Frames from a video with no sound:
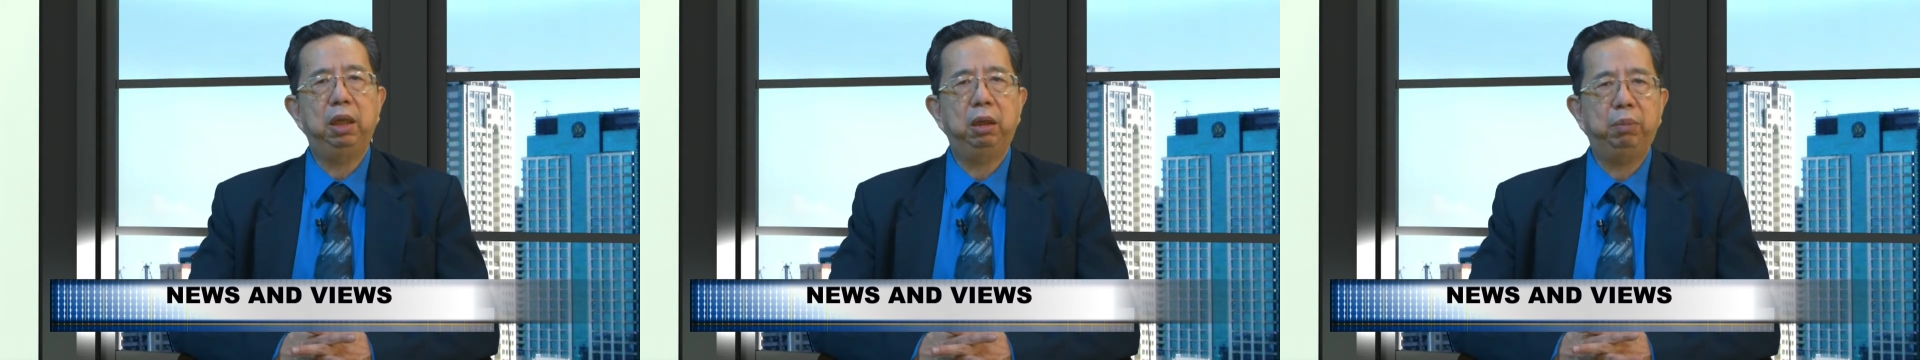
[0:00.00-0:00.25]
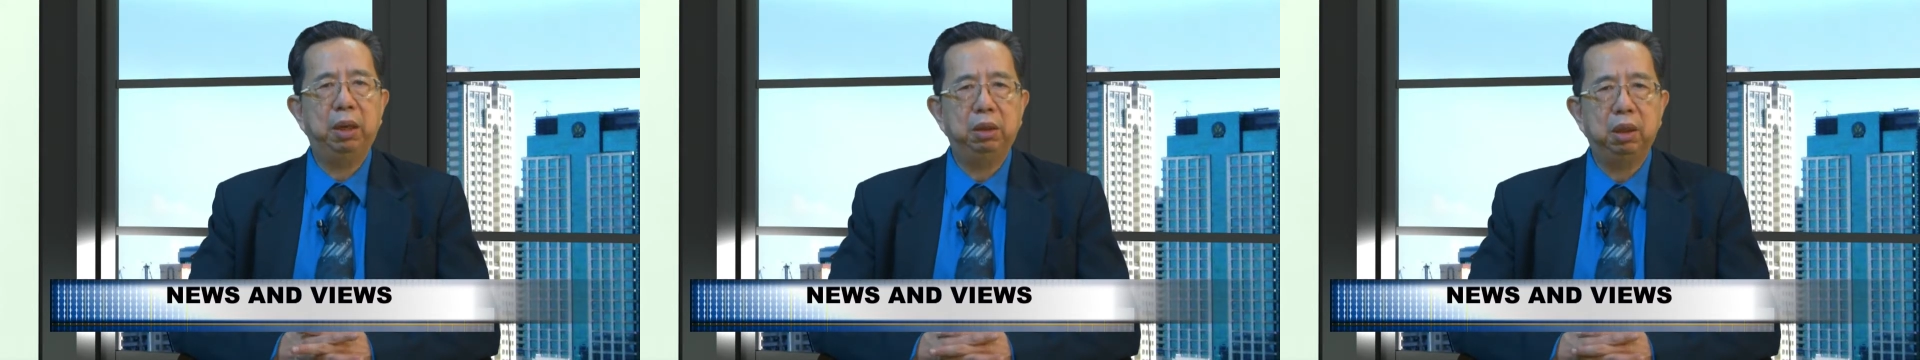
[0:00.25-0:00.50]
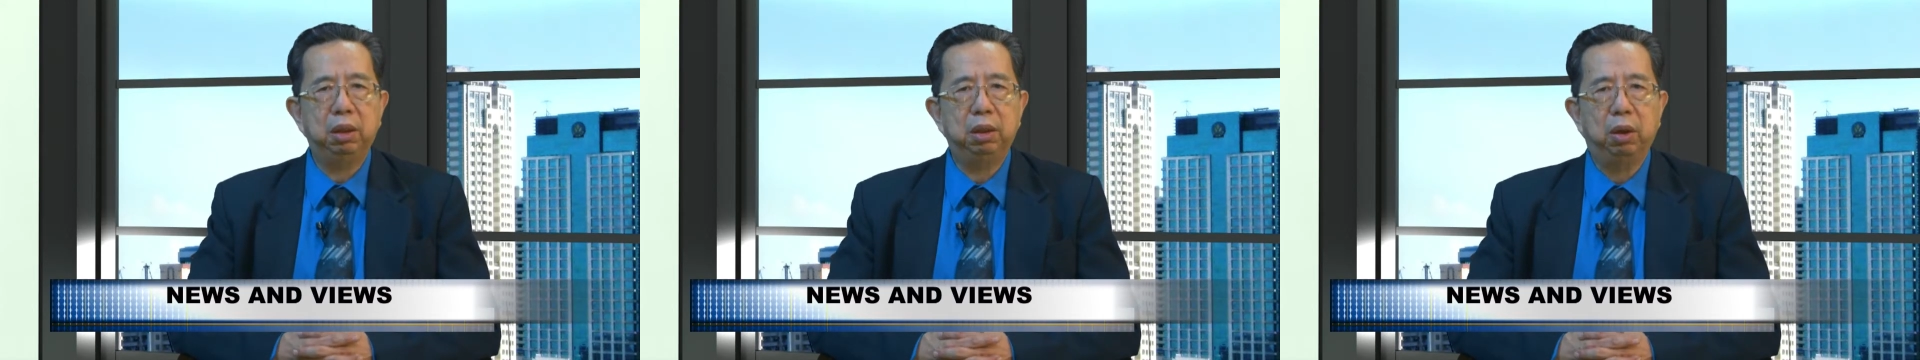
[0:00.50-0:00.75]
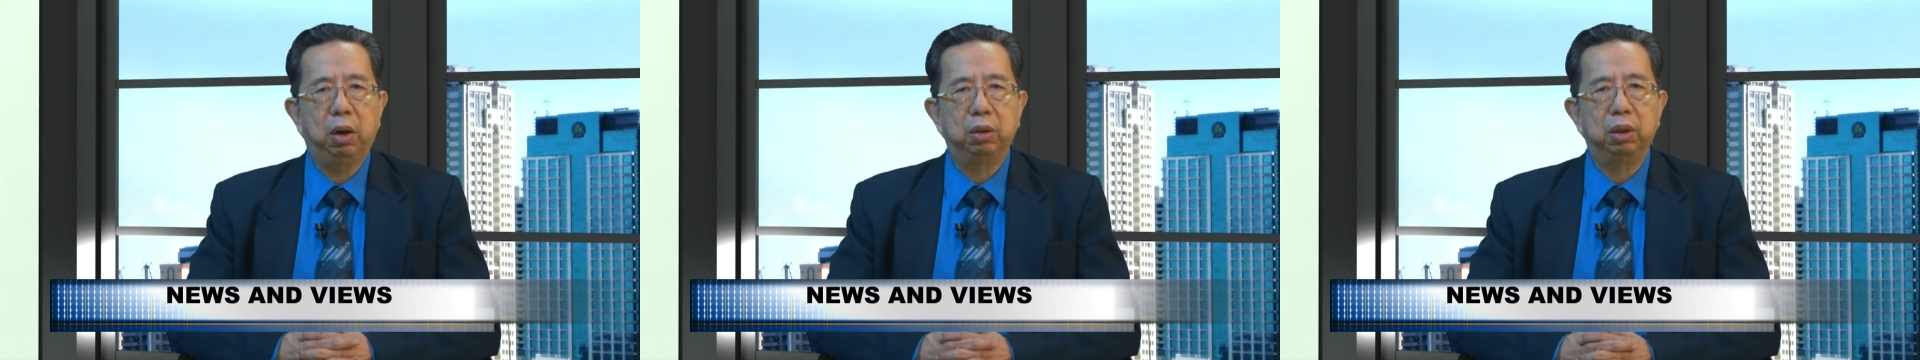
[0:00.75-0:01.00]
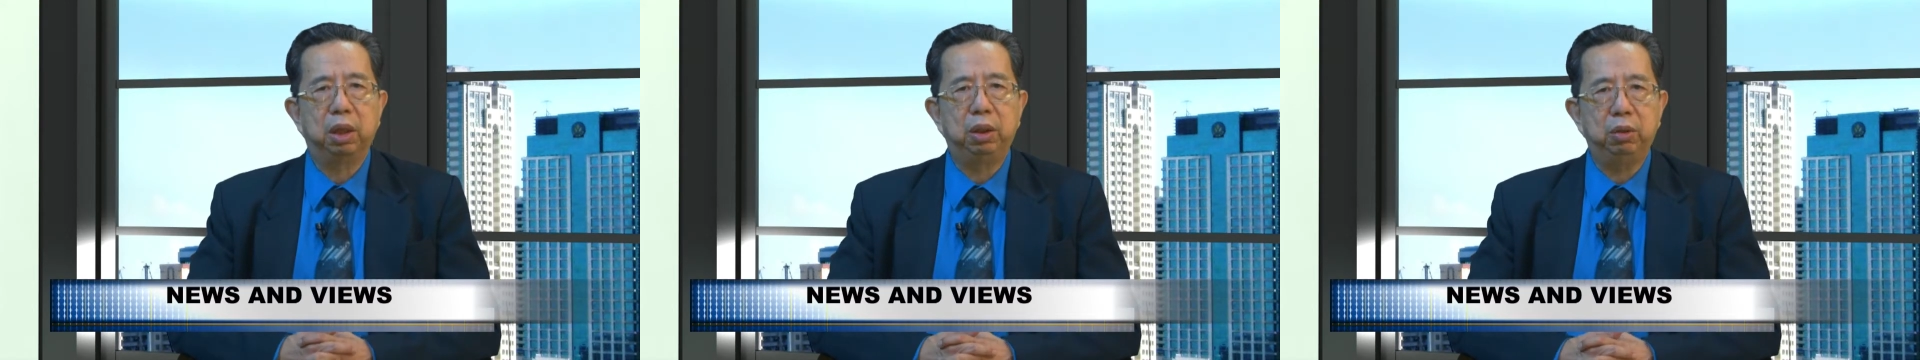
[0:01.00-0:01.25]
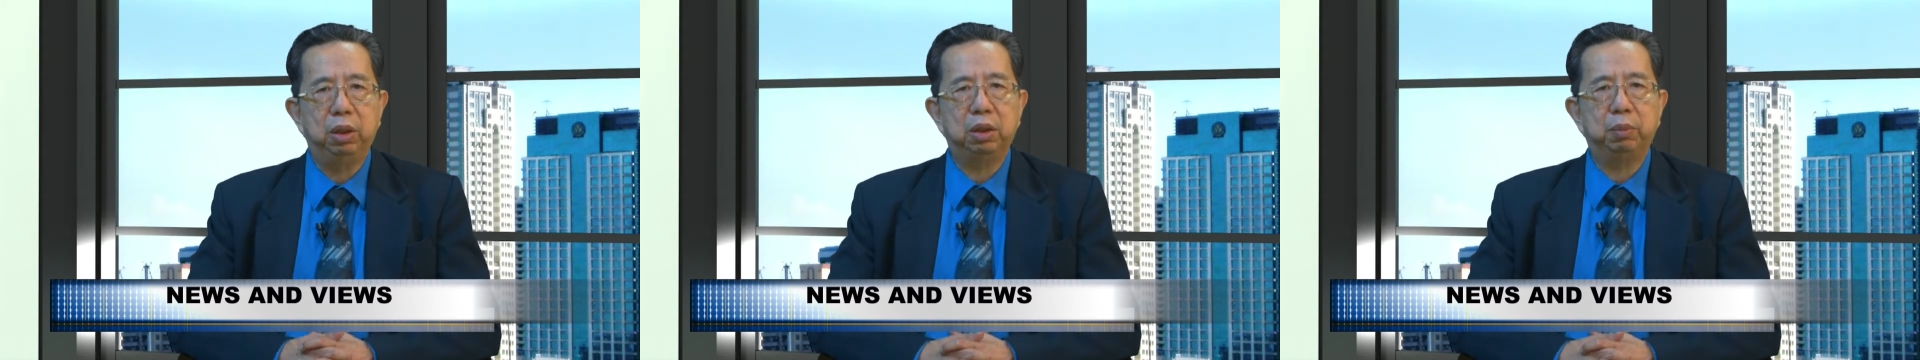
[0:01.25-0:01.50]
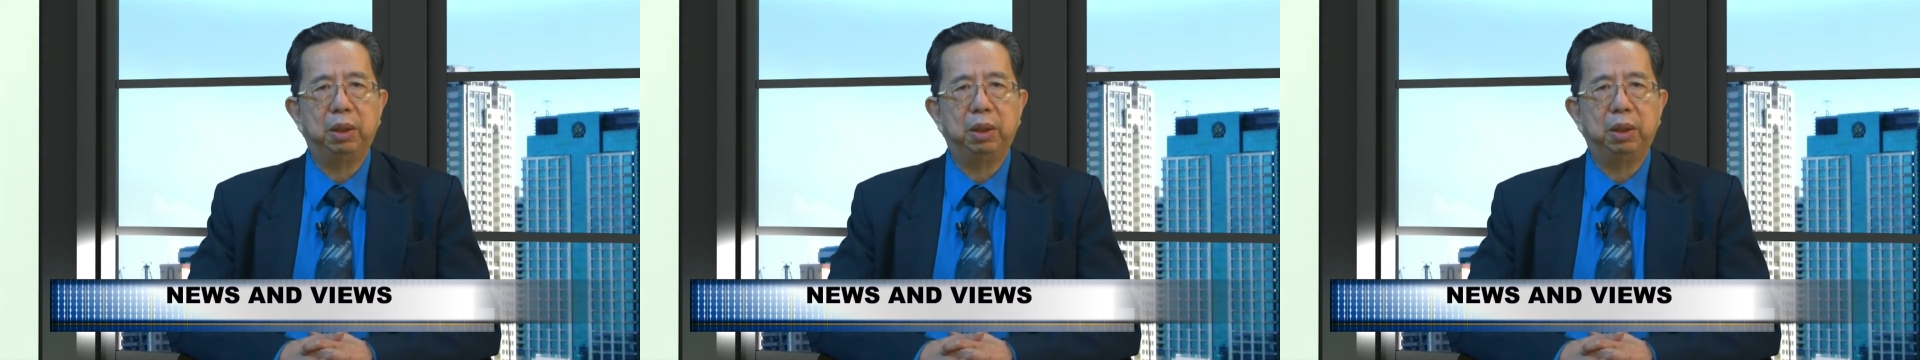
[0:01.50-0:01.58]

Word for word: and dependent on the U.S.